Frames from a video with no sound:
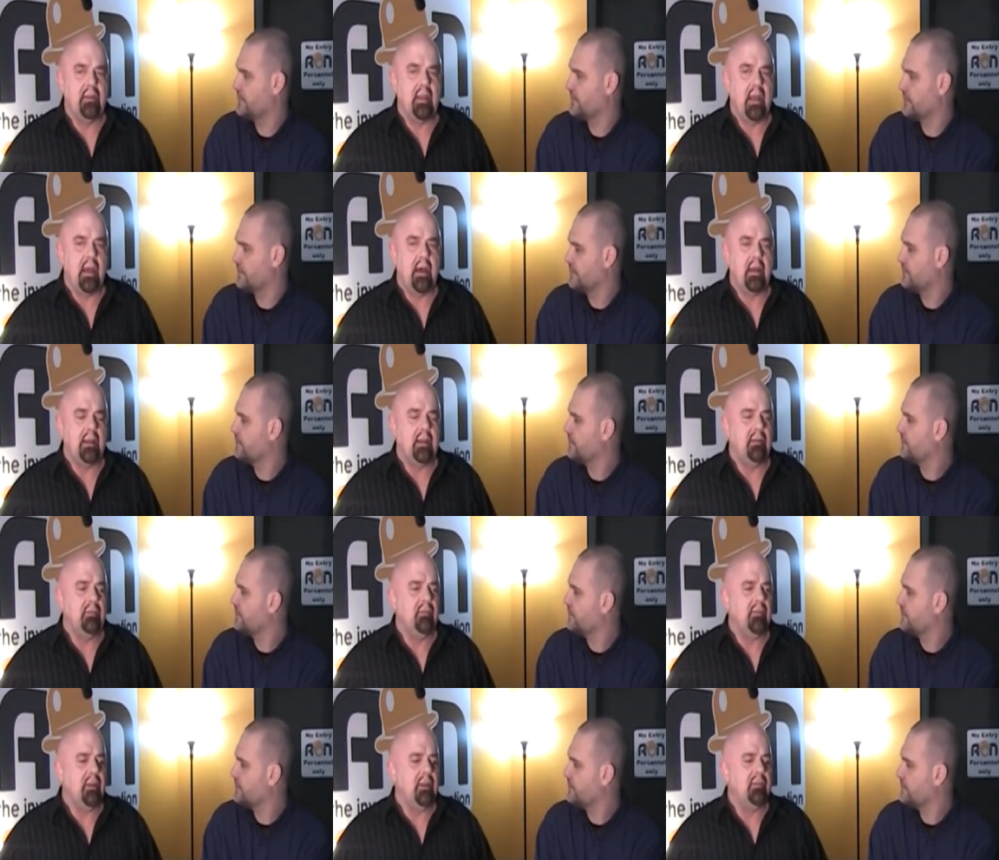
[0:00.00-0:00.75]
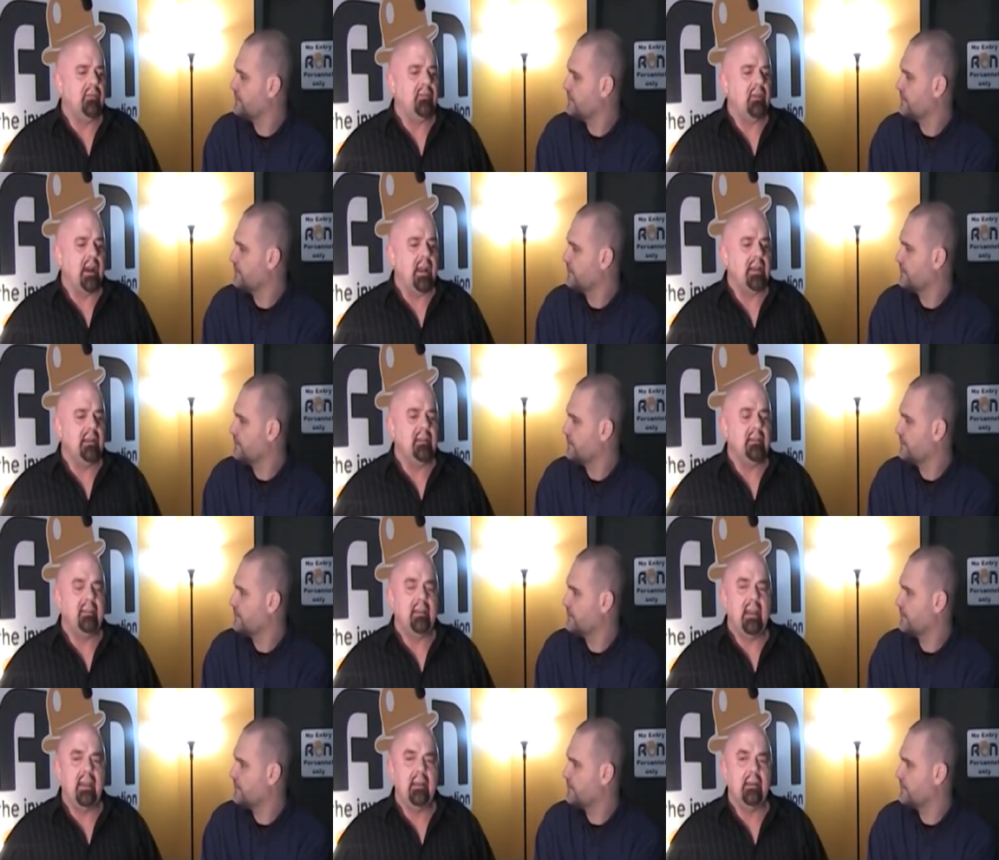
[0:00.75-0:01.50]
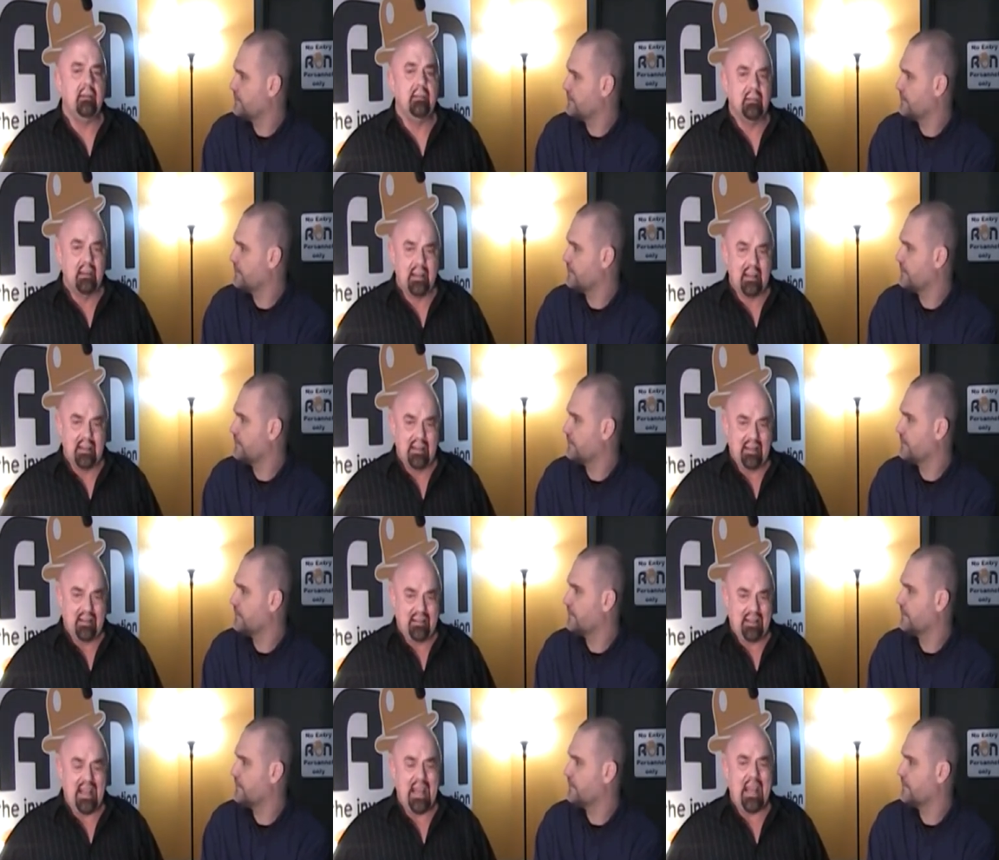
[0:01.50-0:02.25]
Speaker 1: mm -hmm. out in, in fine detail
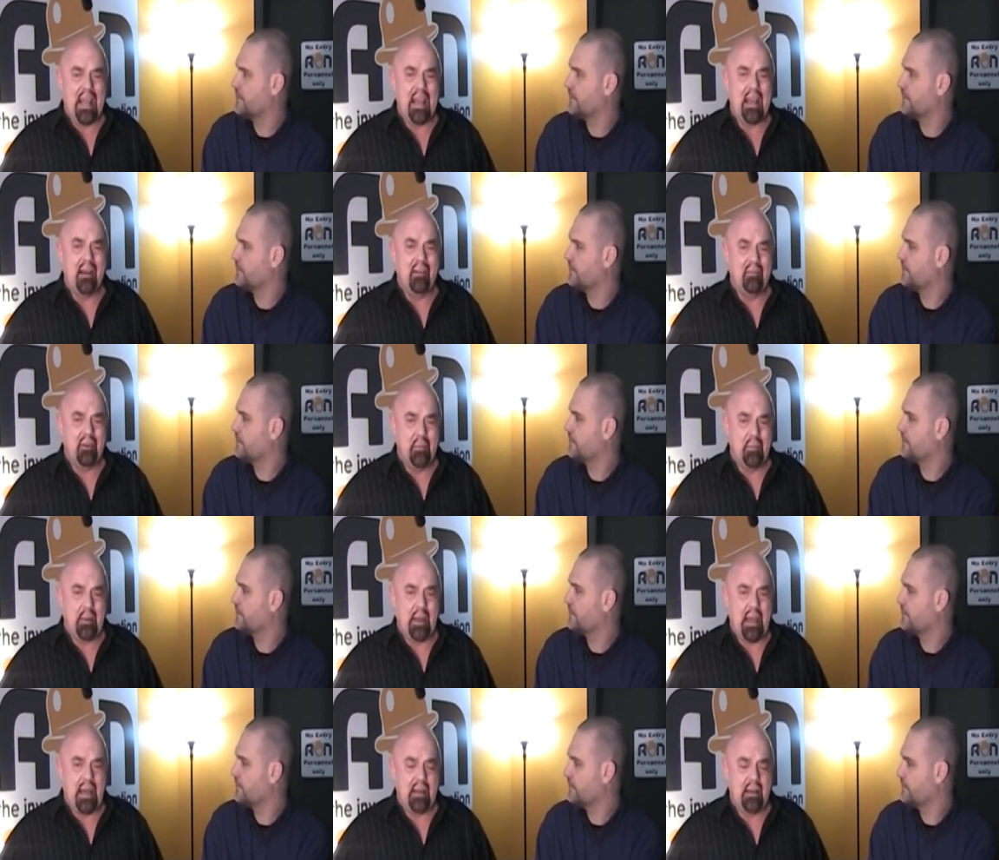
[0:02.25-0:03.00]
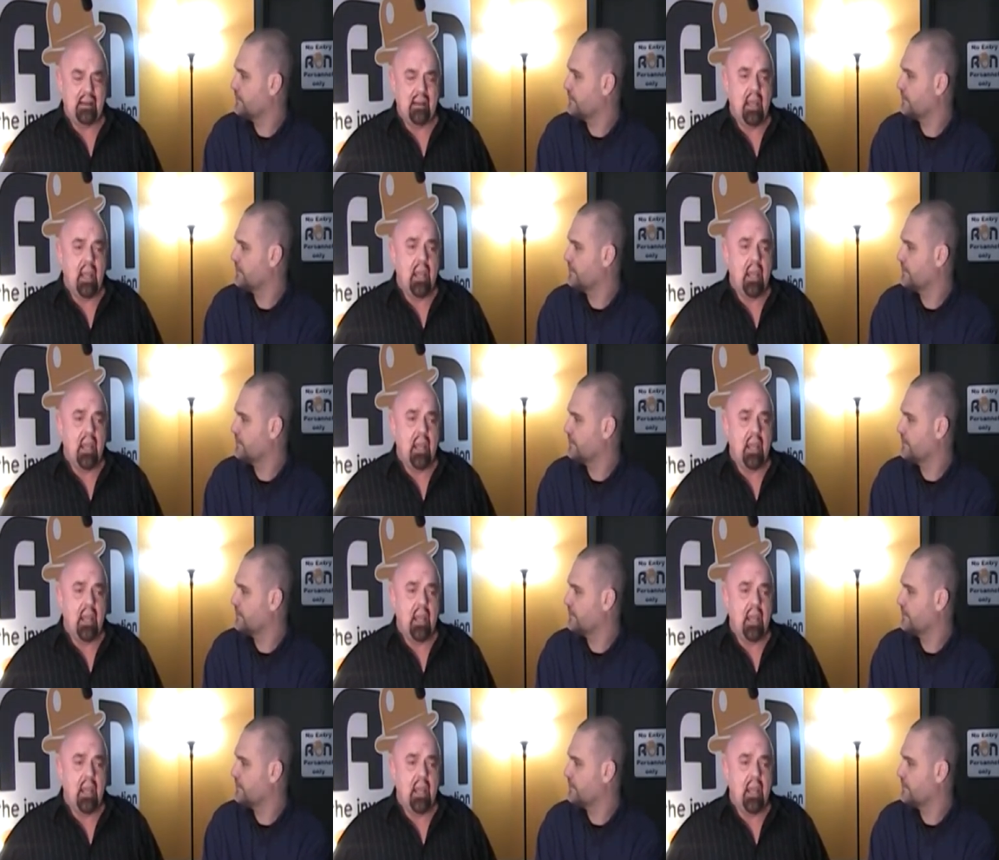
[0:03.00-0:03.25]
to have a patent.